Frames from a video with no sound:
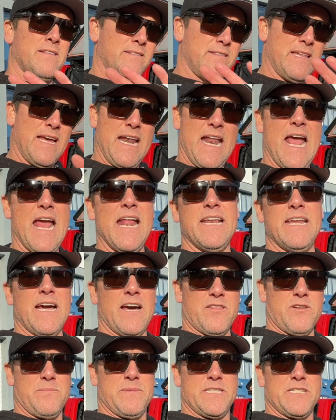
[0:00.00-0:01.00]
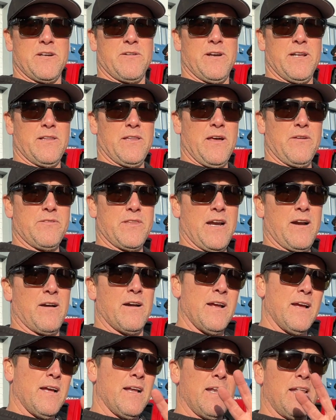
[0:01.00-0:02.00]
than any other material out there.
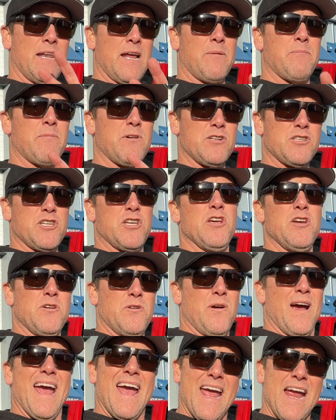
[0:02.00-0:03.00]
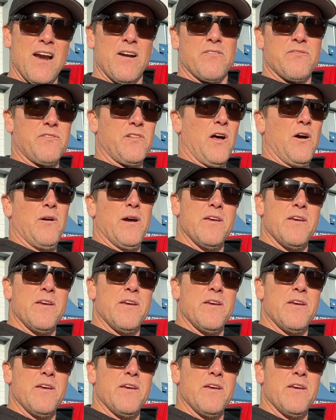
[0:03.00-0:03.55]
Number two, airflow.